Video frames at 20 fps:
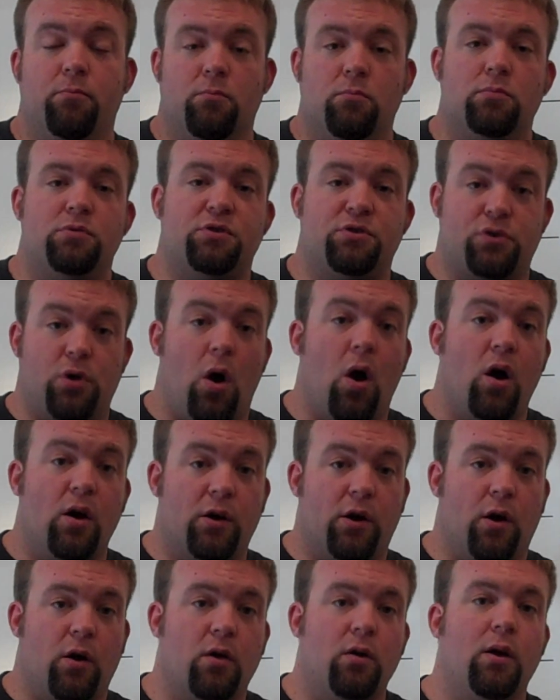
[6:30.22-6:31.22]

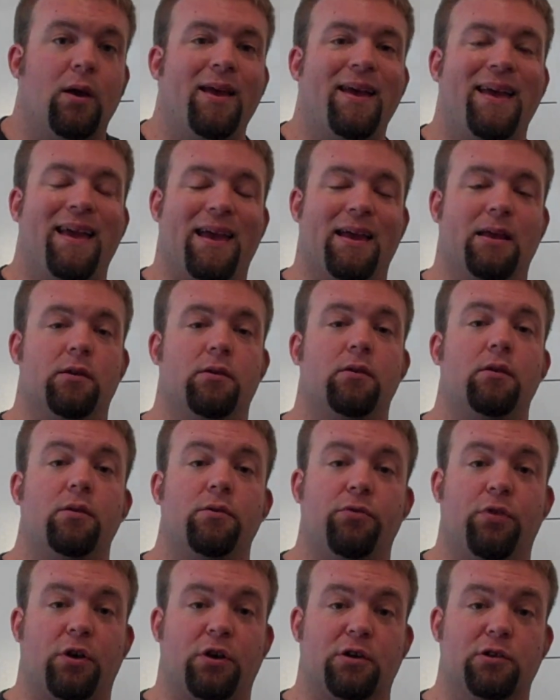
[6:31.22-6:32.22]
stronger in
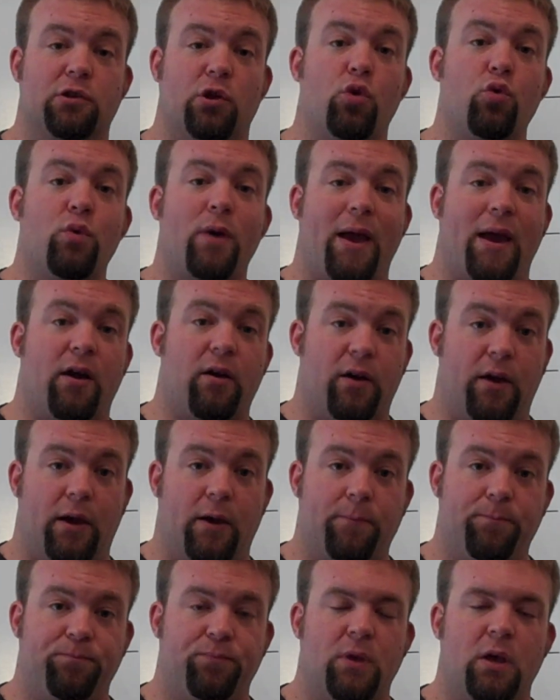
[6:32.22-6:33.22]
the glute area.
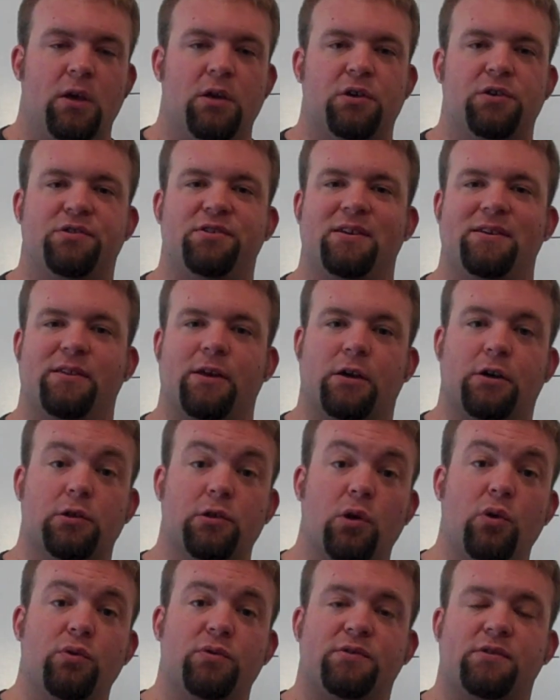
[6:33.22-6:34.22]
You see, the
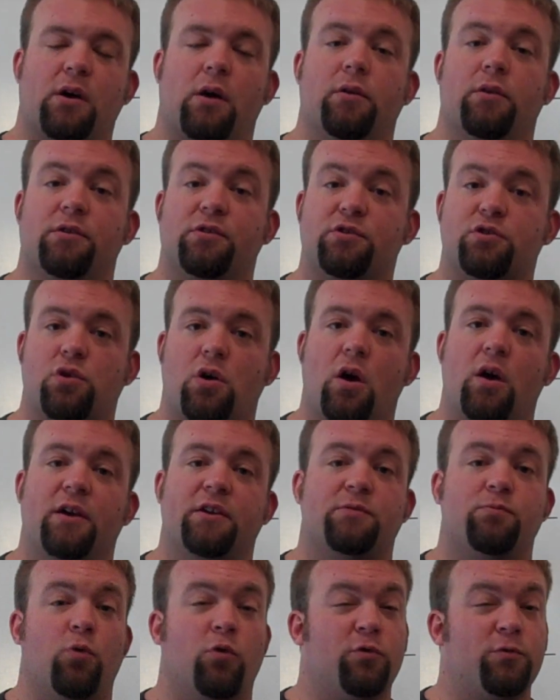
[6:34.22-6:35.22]
glutes are the
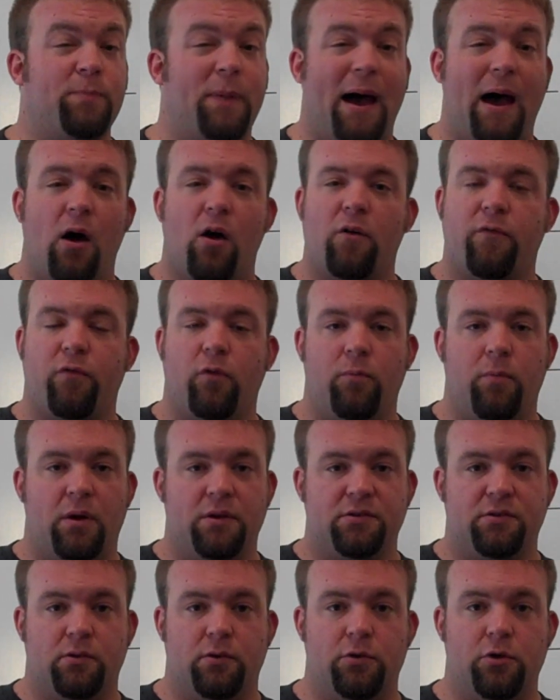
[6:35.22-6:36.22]
strongest, most powerful
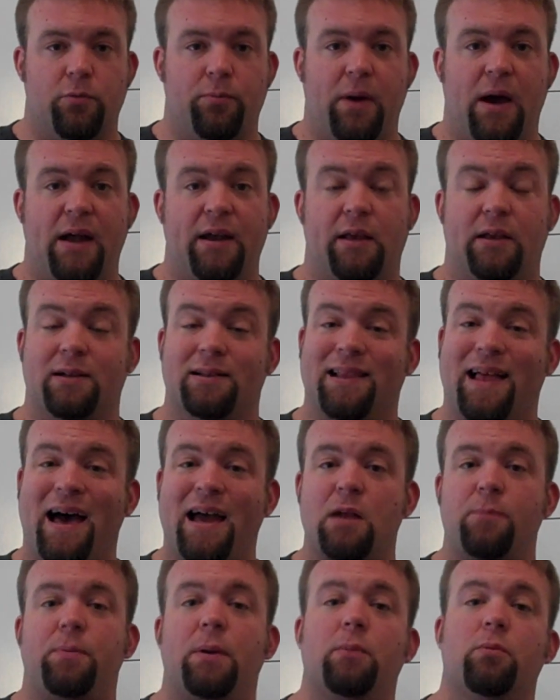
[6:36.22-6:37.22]
muscle in your body. And a
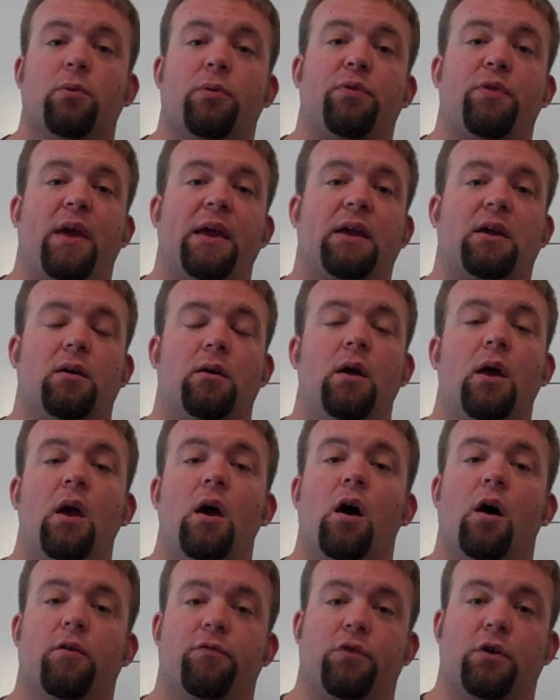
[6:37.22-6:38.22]
lot of people think
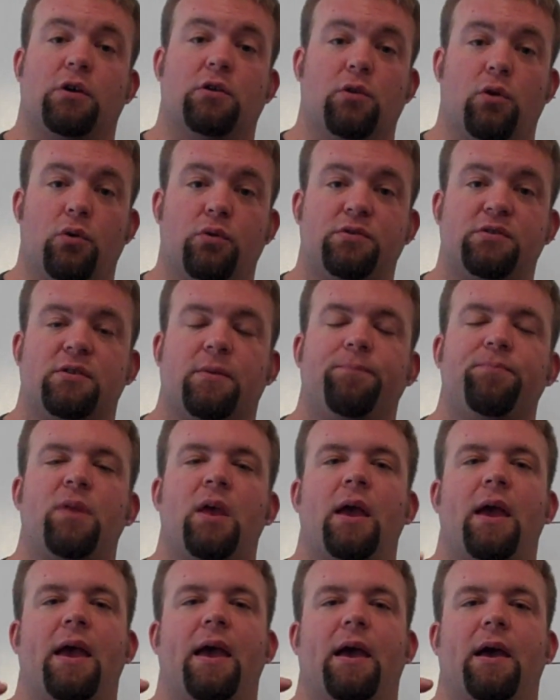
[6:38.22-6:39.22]
of the
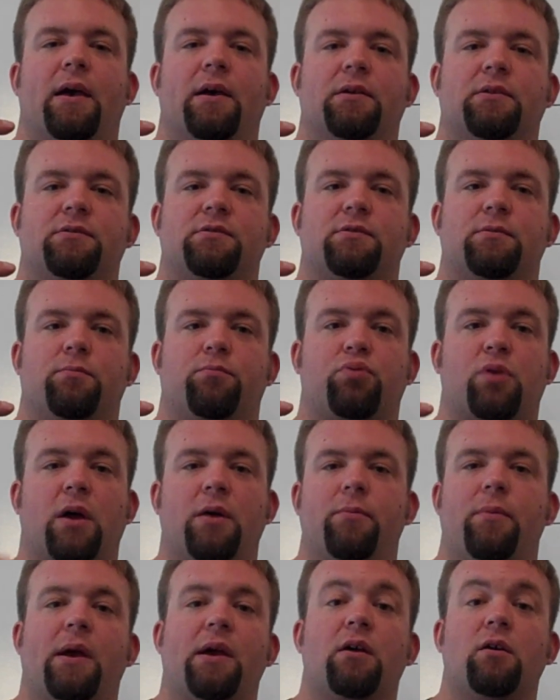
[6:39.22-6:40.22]
glutes as
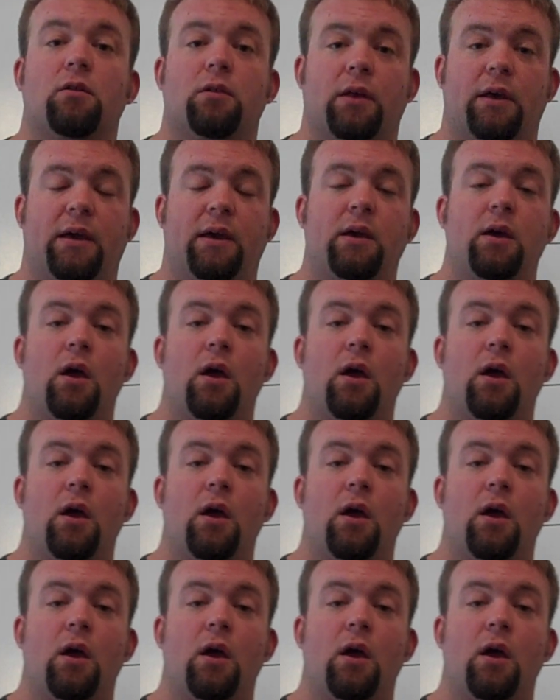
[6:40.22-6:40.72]
primarily